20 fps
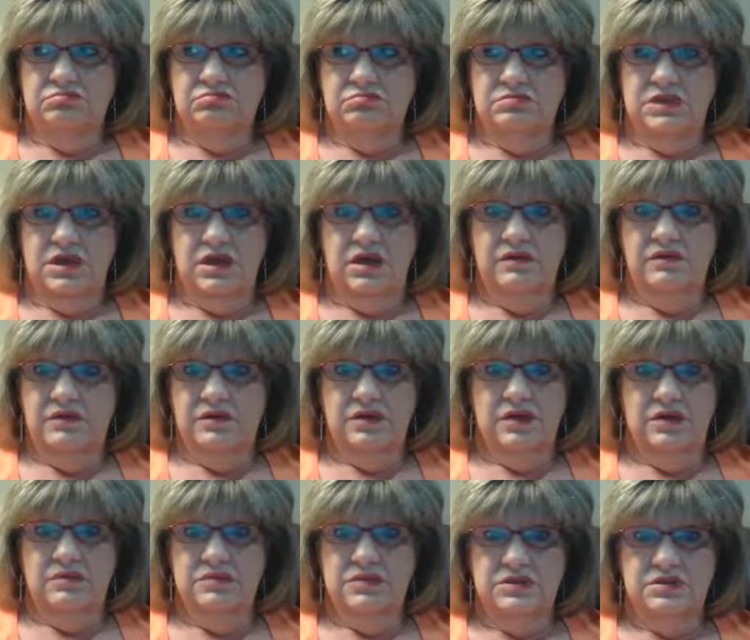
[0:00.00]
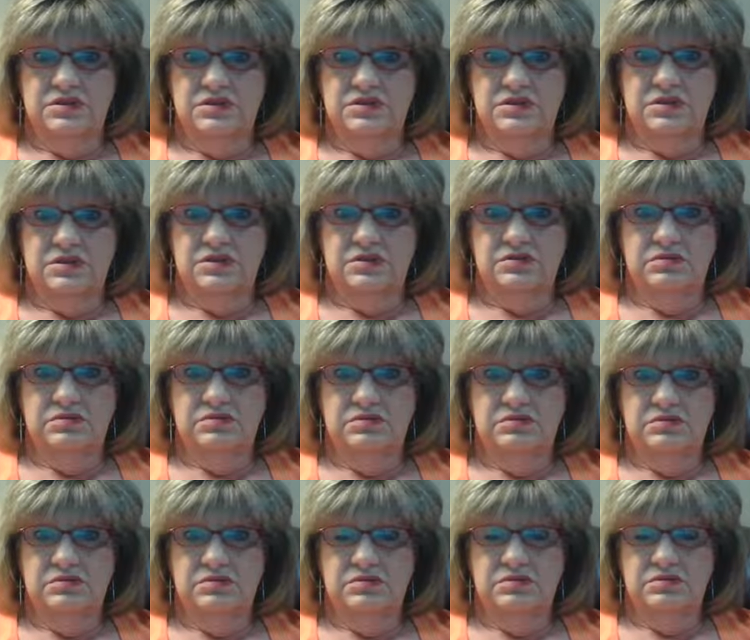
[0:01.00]
never come to the school
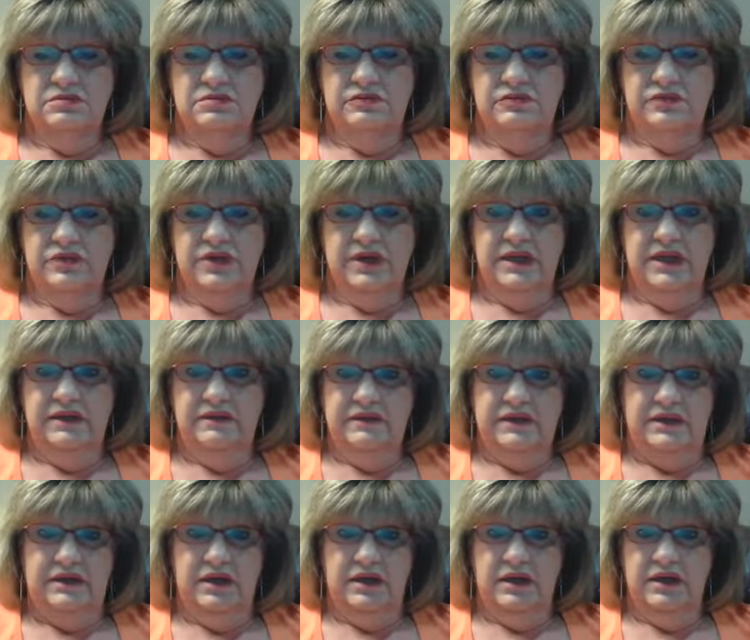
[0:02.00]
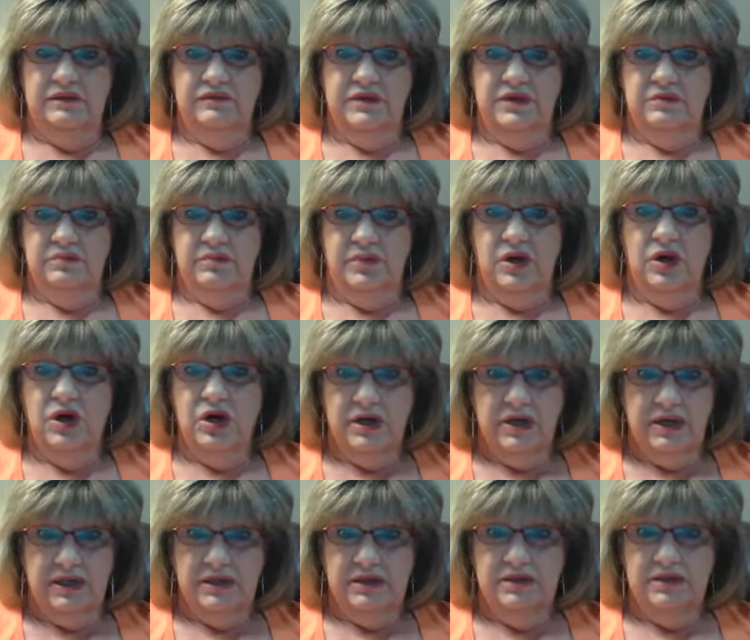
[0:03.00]
for anything, not even a
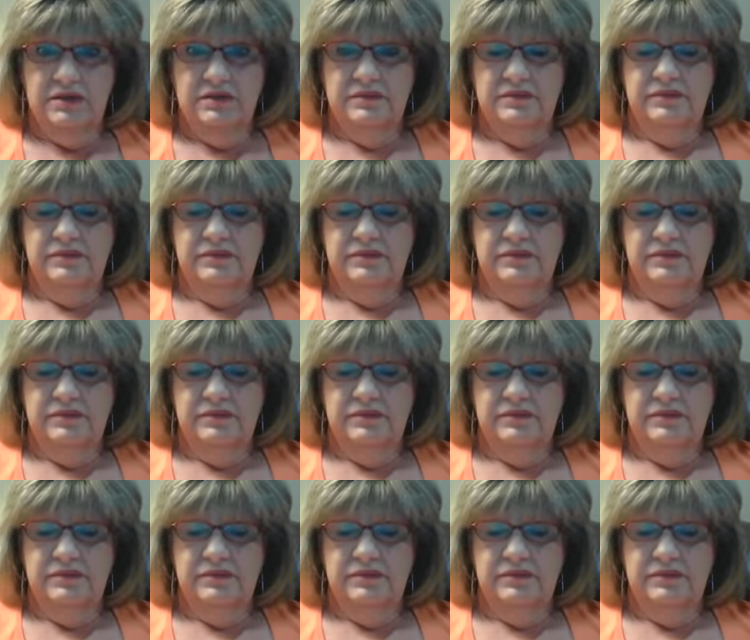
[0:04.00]
party.